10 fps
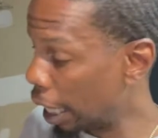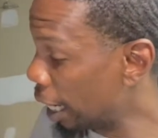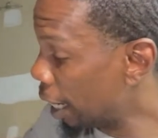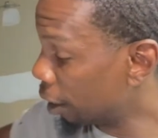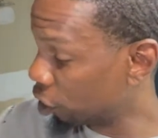
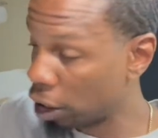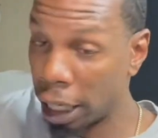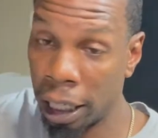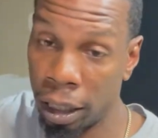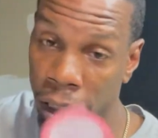I'll
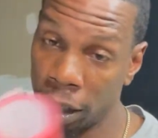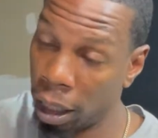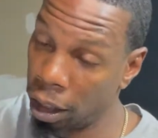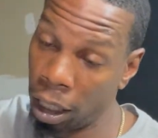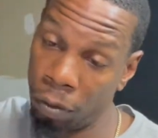try a
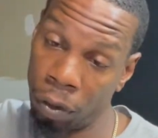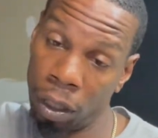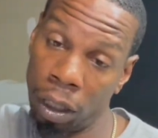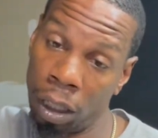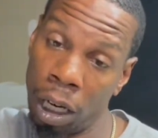
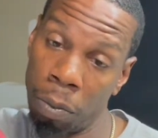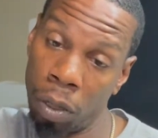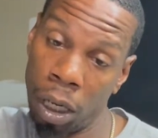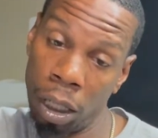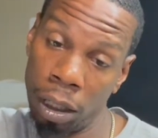different couple
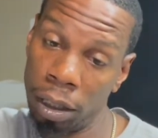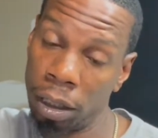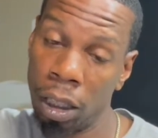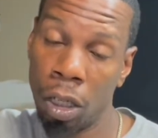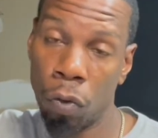
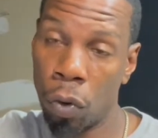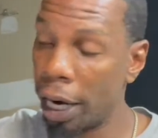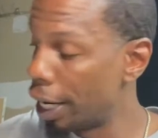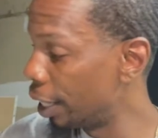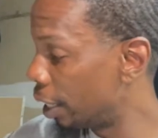colors.
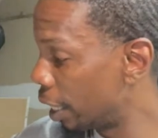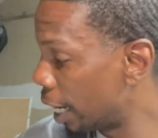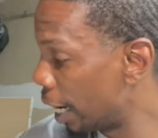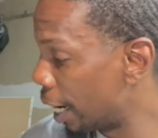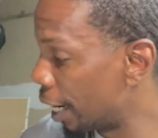Red
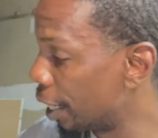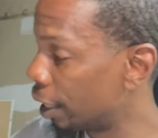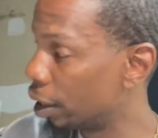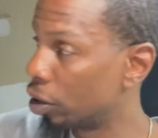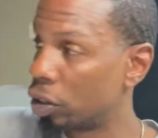
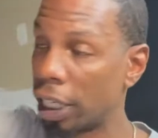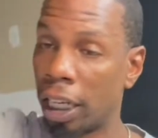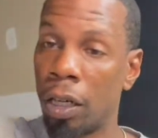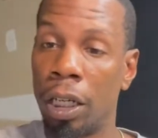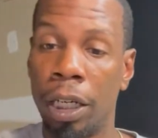and looks
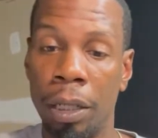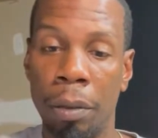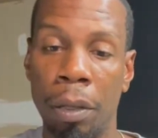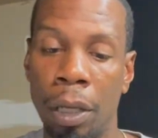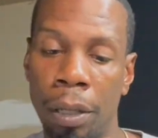like a
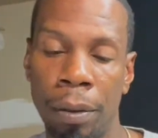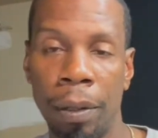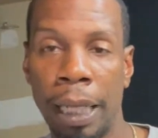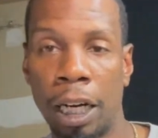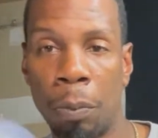
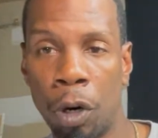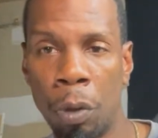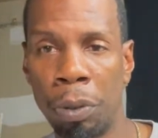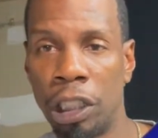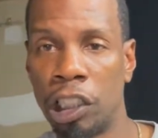
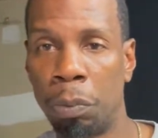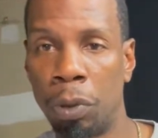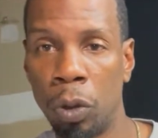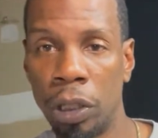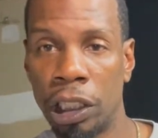purplish
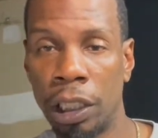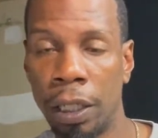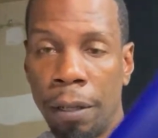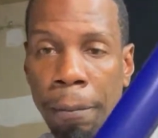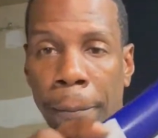bluish
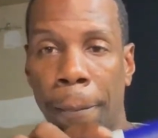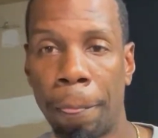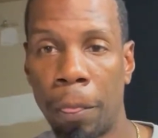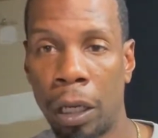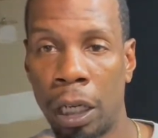here.
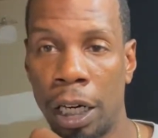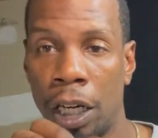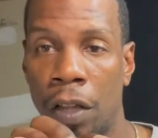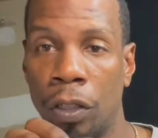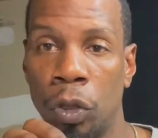Again,
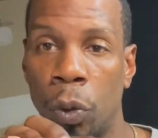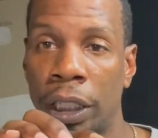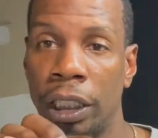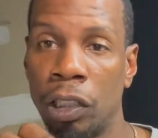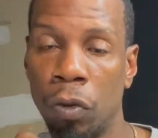another
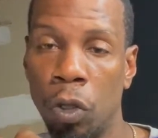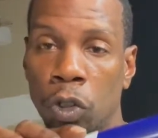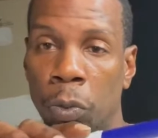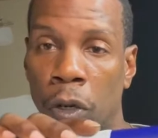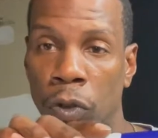20-inch
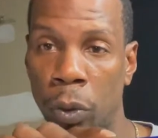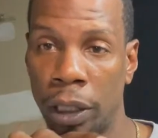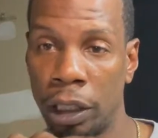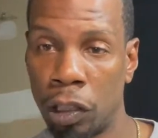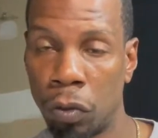rolls, both
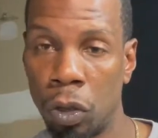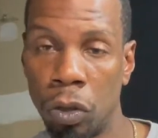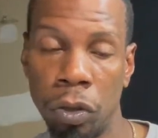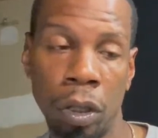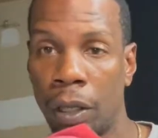20-inch
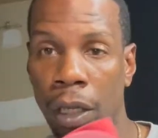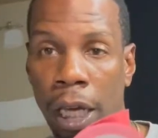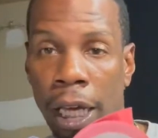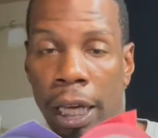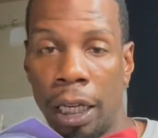rolls,
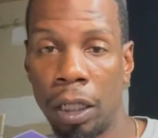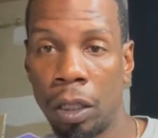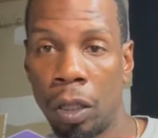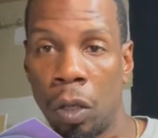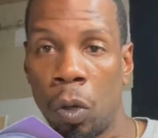and
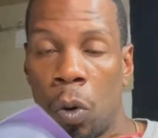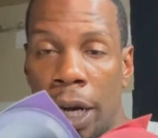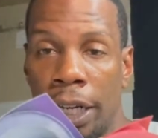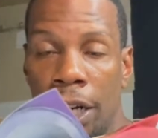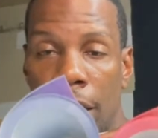
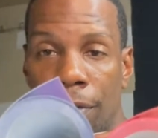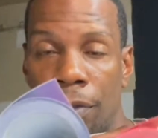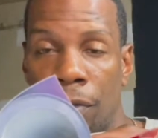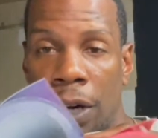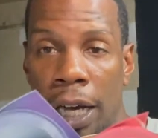quite enough
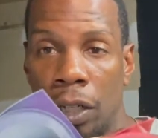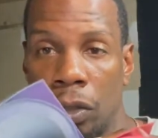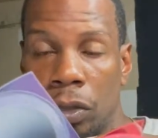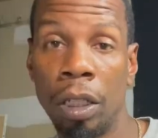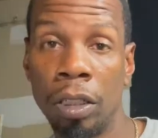
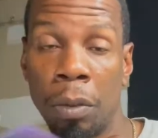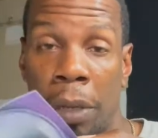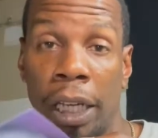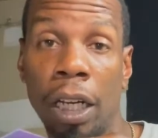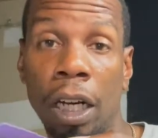vinyl to
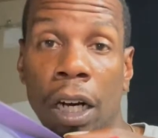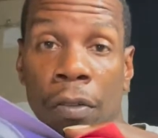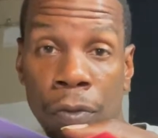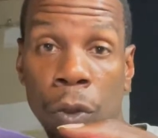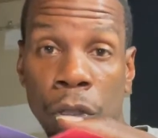make a
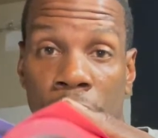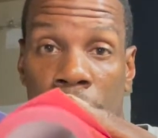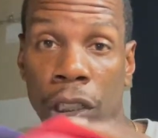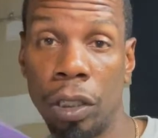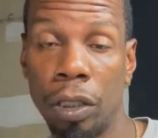few
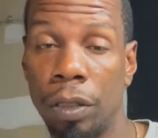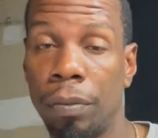t-shirts.